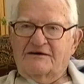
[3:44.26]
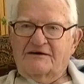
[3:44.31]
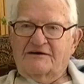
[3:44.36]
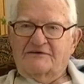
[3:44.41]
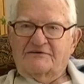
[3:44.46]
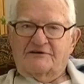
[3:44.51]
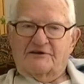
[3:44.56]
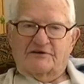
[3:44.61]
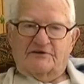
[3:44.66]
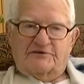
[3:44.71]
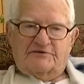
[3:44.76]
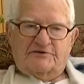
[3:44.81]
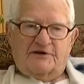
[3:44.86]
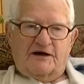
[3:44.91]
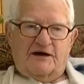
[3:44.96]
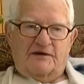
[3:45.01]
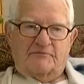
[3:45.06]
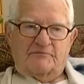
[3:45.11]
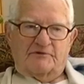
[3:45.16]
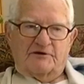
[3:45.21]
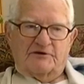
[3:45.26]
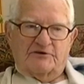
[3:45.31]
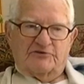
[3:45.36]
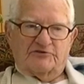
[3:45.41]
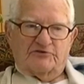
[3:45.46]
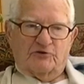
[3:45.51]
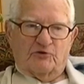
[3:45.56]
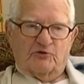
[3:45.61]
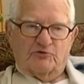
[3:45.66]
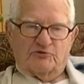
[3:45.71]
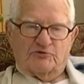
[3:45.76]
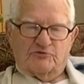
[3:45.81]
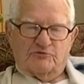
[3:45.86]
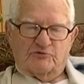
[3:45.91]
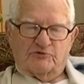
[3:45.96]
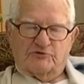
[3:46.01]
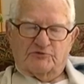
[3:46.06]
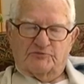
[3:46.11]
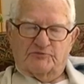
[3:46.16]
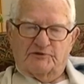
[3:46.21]
Another time, a soldier
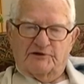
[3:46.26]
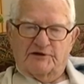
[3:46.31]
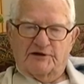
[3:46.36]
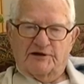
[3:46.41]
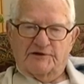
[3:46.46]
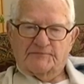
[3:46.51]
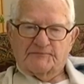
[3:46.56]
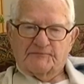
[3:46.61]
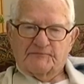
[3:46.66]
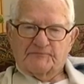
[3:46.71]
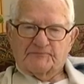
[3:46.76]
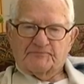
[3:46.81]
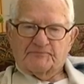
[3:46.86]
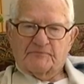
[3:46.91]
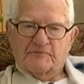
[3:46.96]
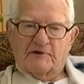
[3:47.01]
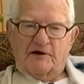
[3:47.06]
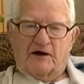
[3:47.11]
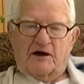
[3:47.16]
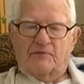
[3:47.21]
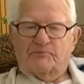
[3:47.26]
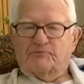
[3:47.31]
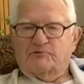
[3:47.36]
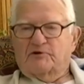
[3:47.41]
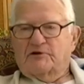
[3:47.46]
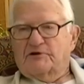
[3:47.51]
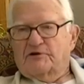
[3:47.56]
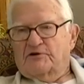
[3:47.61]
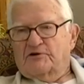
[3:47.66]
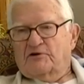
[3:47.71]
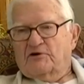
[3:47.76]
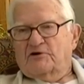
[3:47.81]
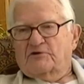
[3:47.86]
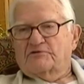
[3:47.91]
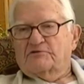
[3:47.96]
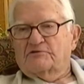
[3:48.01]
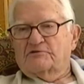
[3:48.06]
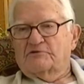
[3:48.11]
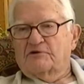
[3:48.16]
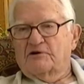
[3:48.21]
was being operated
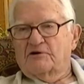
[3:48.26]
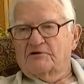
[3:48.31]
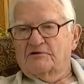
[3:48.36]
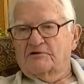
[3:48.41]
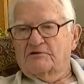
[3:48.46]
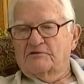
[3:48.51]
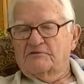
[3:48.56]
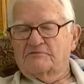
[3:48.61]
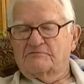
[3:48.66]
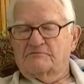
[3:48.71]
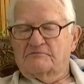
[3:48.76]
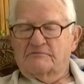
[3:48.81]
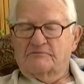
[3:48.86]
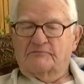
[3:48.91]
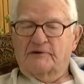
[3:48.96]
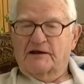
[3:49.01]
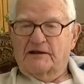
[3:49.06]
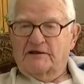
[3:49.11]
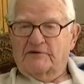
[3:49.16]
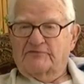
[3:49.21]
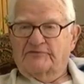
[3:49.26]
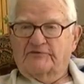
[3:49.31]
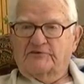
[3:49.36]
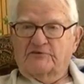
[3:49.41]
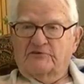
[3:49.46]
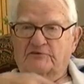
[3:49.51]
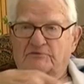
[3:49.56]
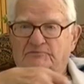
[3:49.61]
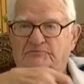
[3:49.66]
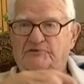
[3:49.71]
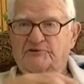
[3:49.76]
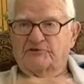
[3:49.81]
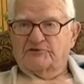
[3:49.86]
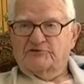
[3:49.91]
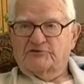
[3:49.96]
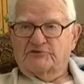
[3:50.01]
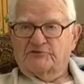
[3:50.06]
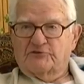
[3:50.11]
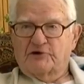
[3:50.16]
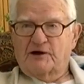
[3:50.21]
on a battlefield, a piece
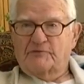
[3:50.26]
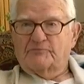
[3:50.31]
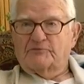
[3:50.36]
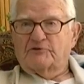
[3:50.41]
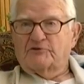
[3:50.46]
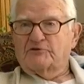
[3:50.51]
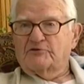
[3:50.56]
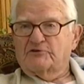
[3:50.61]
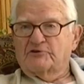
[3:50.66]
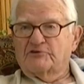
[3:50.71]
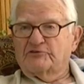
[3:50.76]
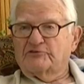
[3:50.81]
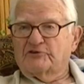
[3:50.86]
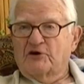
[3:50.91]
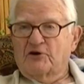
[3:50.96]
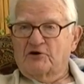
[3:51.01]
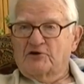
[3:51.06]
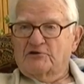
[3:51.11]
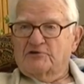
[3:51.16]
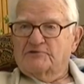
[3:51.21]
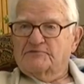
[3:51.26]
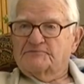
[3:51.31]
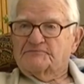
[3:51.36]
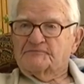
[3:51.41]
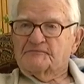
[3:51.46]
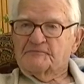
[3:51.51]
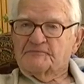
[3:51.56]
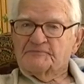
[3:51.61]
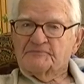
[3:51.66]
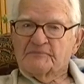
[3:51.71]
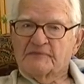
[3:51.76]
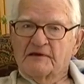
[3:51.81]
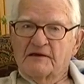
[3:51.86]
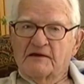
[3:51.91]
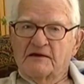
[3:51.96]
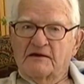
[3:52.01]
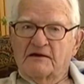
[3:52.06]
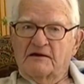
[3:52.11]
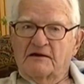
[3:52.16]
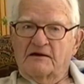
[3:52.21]
of shrapnel under his heart.
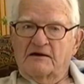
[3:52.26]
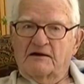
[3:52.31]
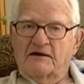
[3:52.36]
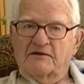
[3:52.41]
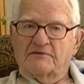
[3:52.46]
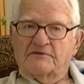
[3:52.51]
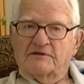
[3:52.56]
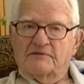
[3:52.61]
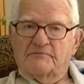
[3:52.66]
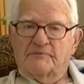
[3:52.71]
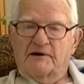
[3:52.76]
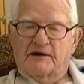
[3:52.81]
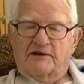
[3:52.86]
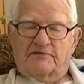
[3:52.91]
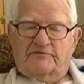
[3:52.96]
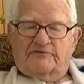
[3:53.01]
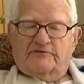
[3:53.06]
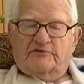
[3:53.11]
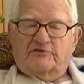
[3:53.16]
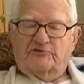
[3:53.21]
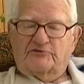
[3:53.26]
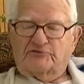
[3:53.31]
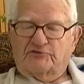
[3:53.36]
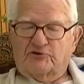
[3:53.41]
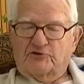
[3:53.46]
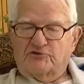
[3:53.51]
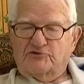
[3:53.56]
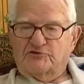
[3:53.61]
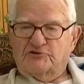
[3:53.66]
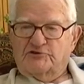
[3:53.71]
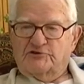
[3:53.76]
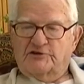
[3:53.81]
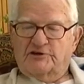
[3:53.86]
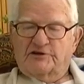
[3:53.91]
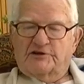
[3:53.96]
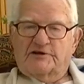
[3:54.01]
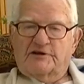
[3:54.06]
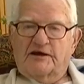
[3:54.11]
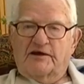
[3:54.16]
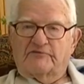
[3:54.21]
And the battlefield surgeon
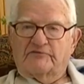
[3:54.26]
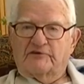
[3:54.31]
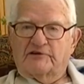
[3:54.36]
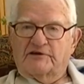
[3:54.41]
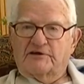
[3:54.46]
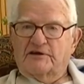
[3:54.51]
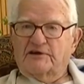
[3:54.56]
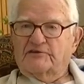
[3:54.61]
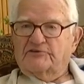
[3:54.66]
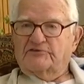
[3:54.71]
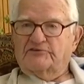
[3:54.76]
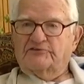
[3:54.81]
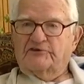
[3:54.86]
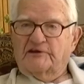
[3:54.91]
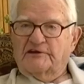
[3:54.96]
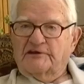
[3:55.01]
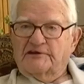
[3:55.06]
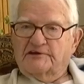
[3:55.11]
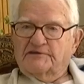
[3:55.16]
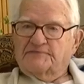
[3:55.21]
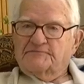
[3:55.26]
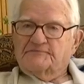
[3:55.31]
didn't have any anesthetic.